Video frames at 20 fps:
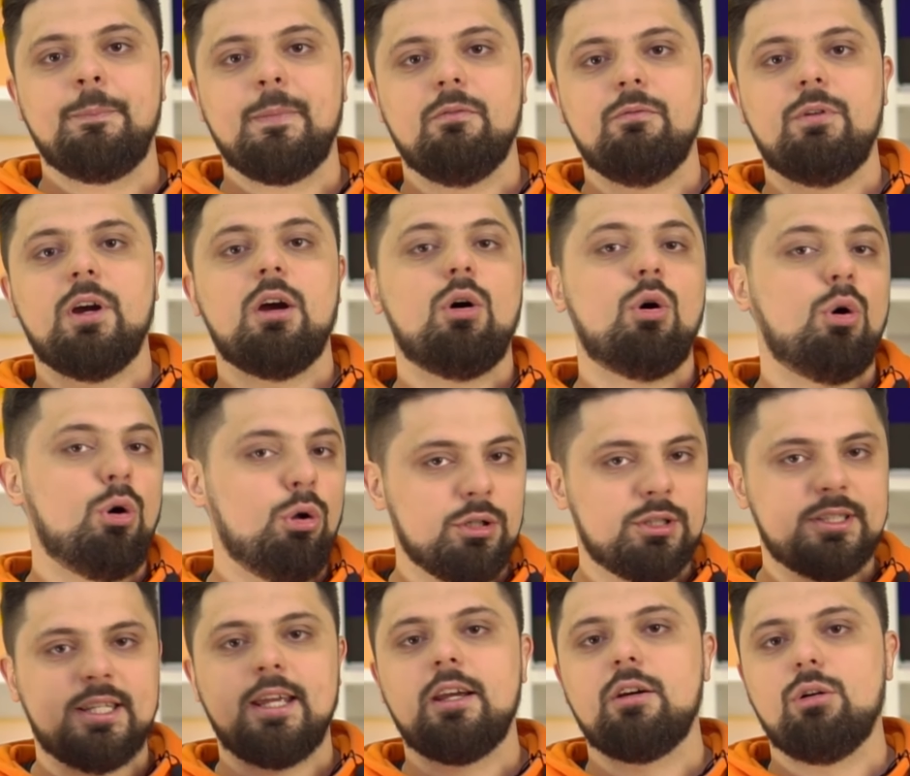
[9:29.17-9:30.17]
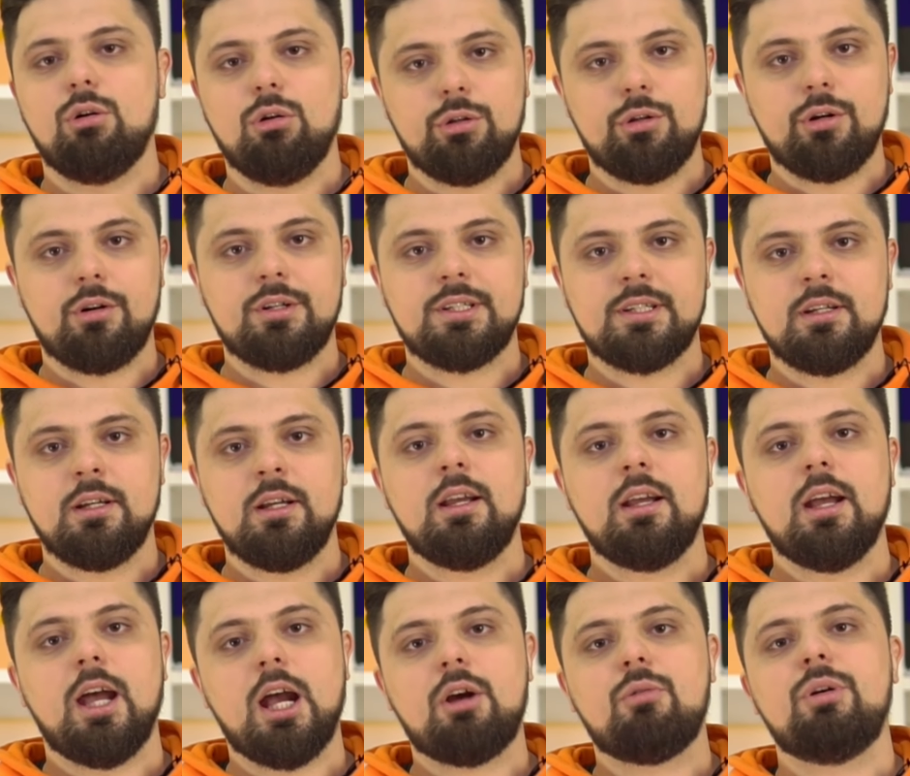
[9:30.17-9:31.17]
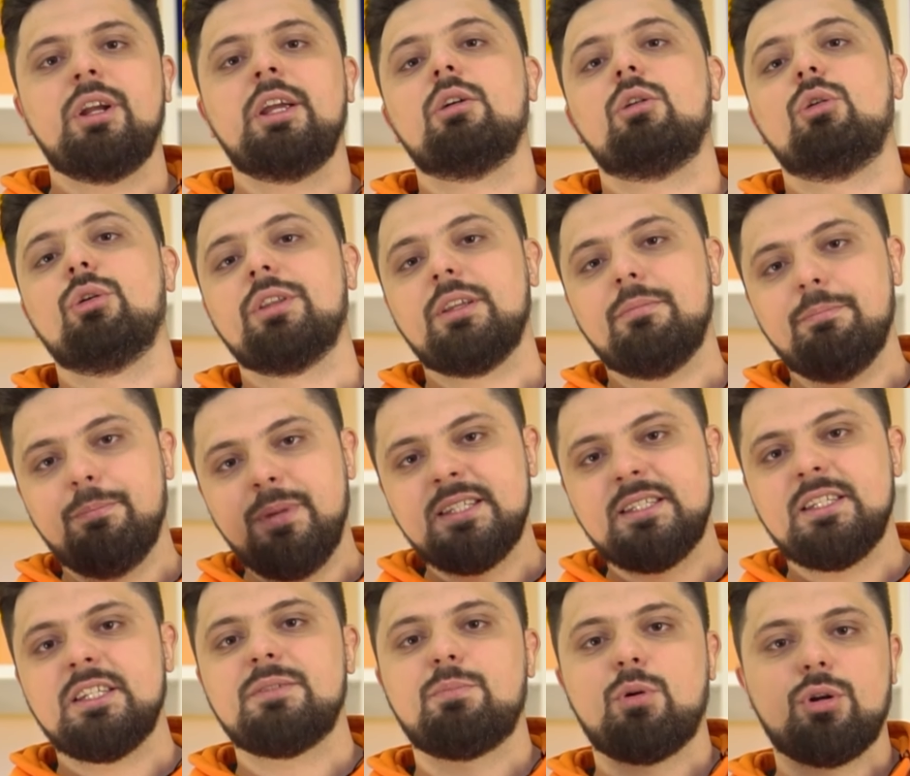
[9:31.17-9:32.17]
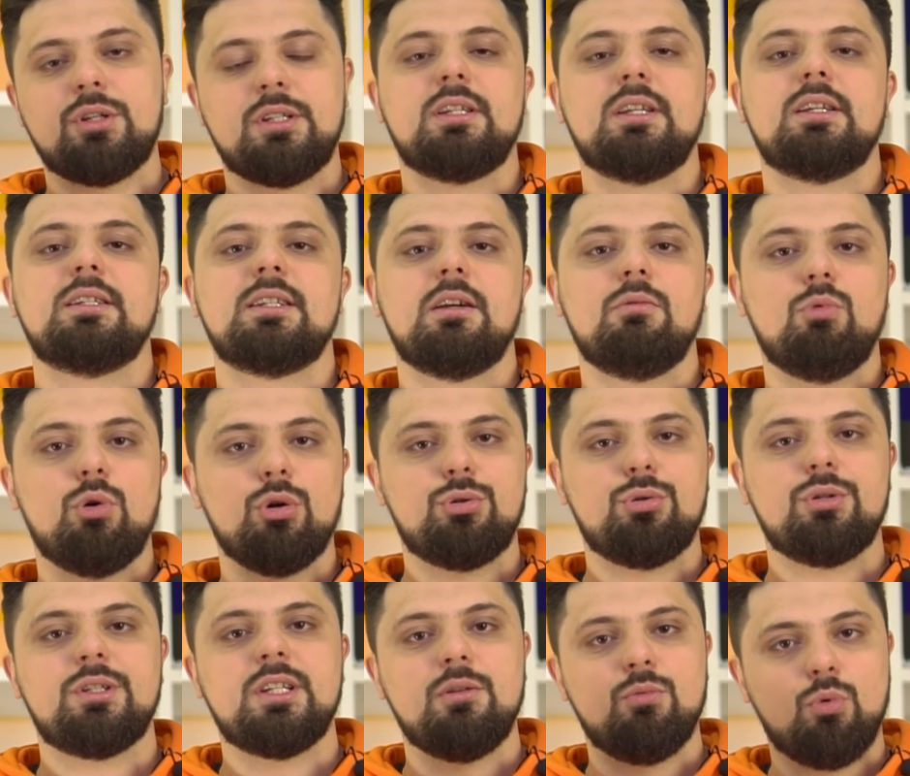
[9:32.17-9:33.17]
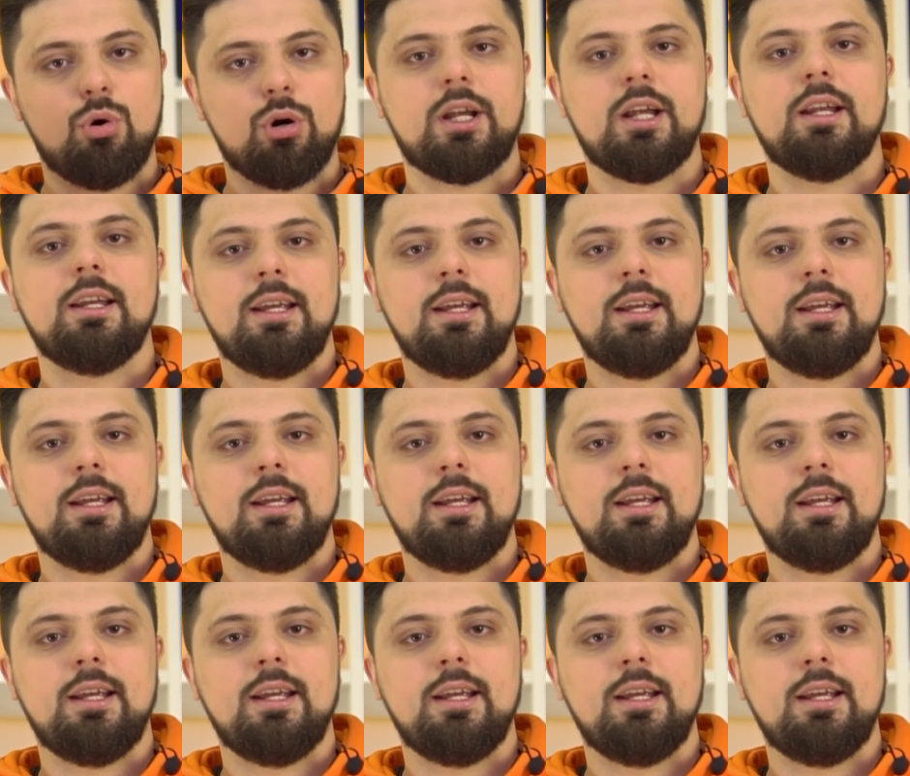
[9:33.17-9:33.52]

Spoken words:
where all stakeholders agree on the business processes they want to see working